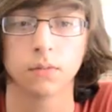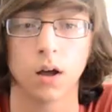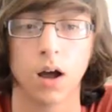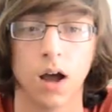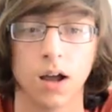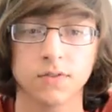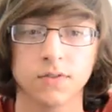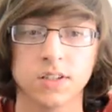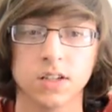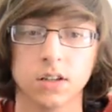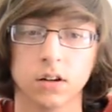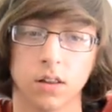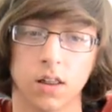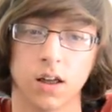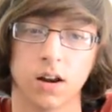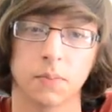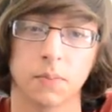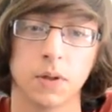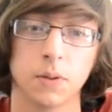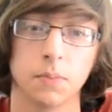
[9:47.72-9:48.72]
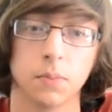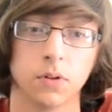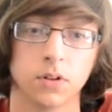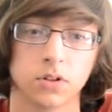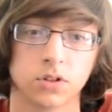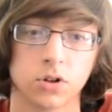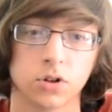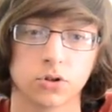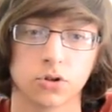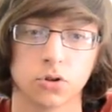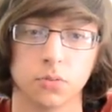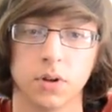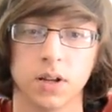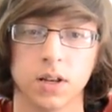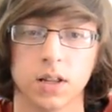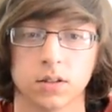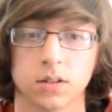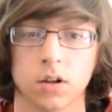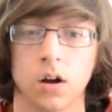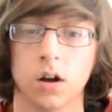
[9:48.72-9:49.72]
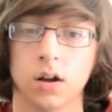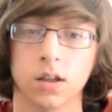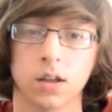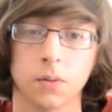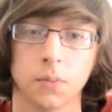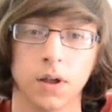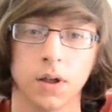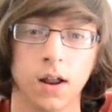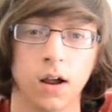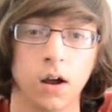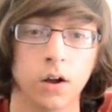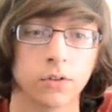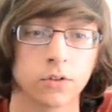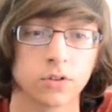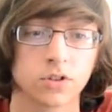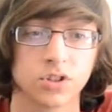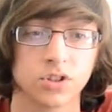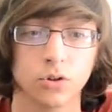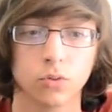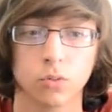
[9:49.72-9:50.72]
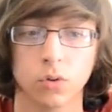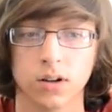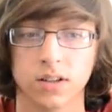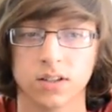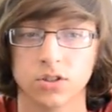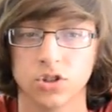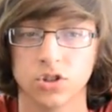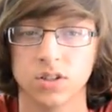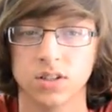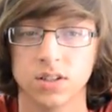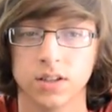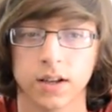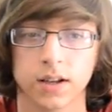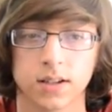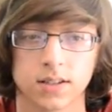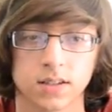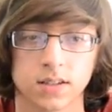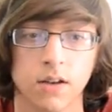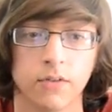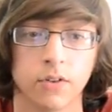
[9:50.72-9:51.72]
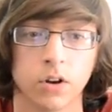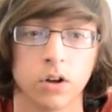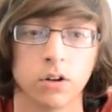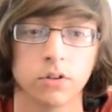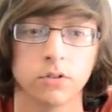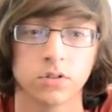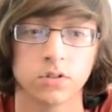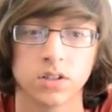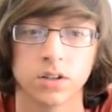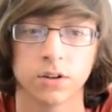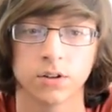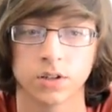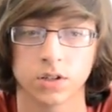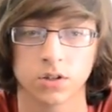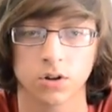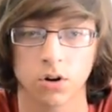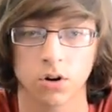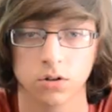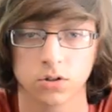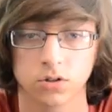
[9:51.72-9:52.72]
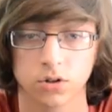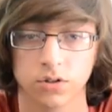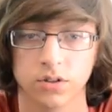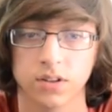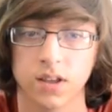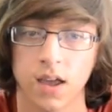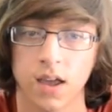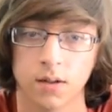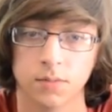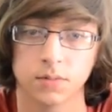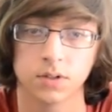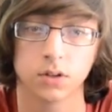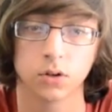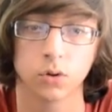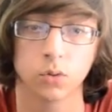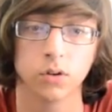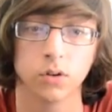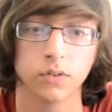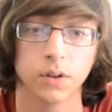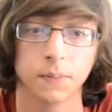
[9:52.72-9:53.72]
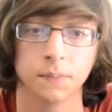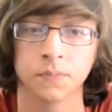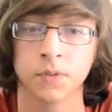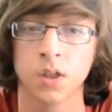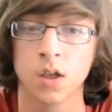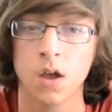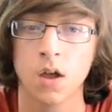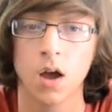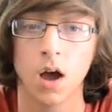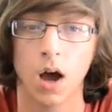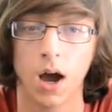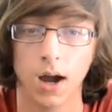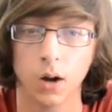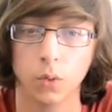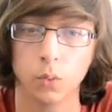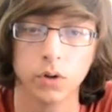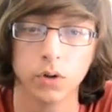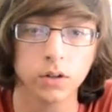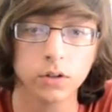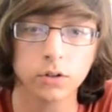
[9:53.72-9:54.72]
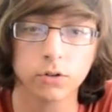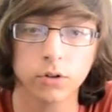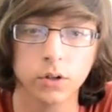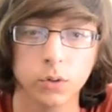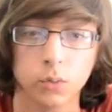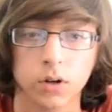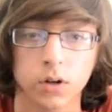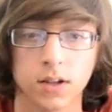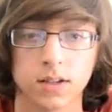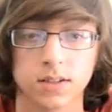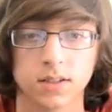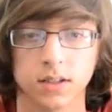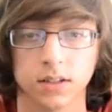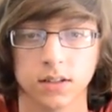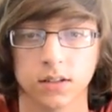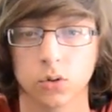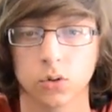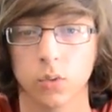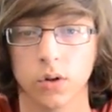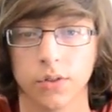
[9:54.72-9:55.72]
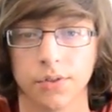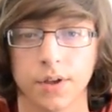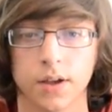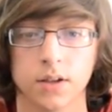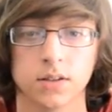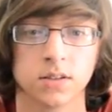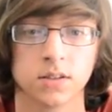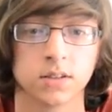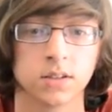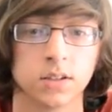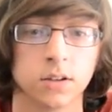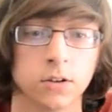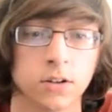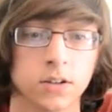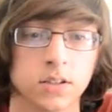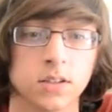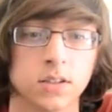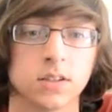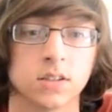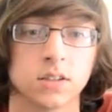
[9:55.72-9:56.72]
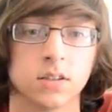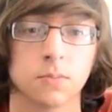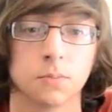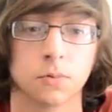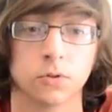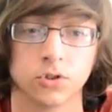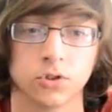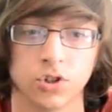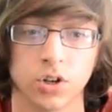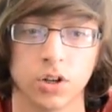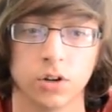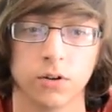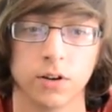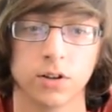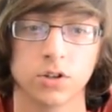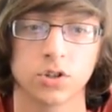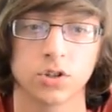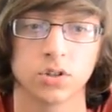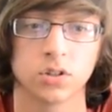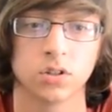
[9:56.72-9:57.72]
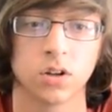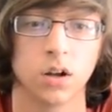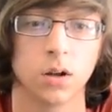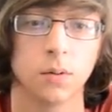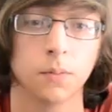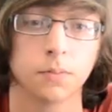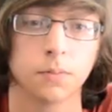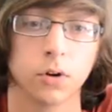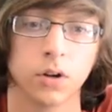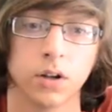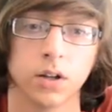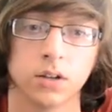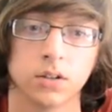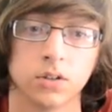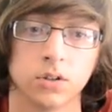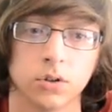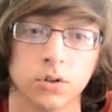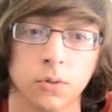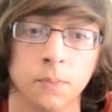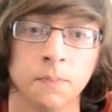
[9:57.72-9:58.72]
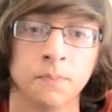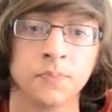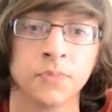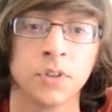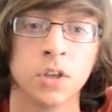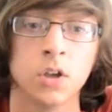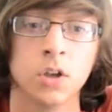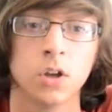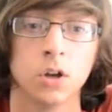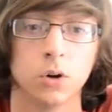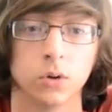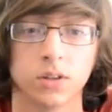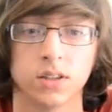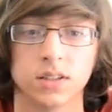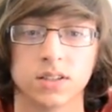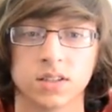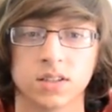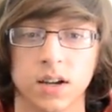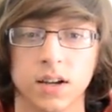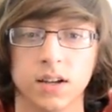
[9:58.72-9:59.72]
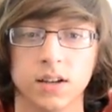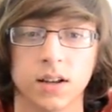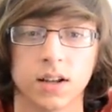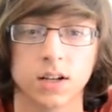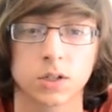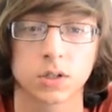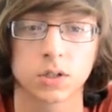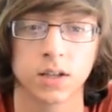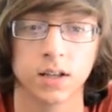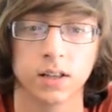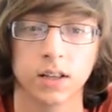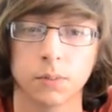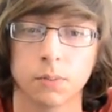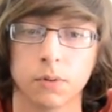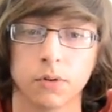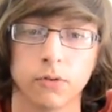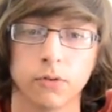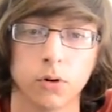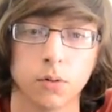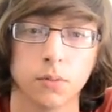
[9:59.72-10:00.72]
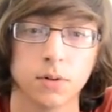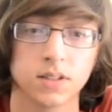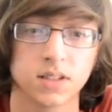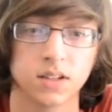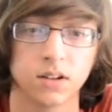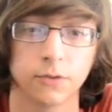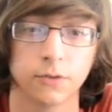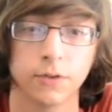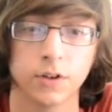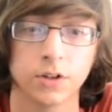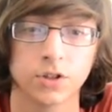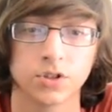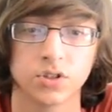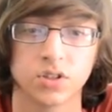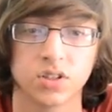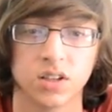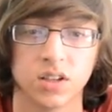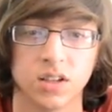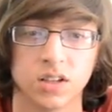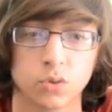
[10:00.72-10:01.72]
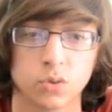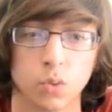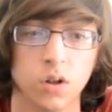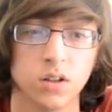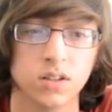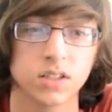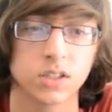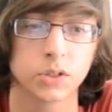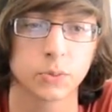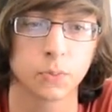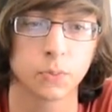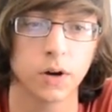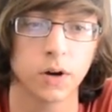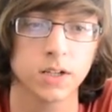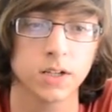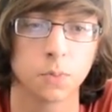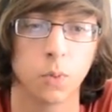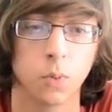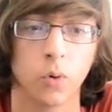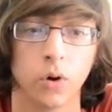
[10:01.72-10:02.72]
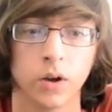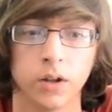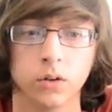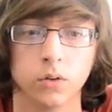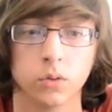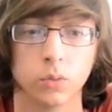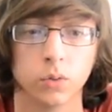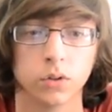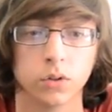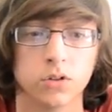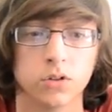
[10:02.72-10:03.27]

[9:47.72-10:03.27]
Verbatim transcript: I've seen a lot of people on social media talking about how they're still running G T X seven hundred series cards, or the A M D equivalent. I will agree when I say that the one thousand series is the generation to upgrade to, with its Titan X killing performance and efficiency, as well as its price point, with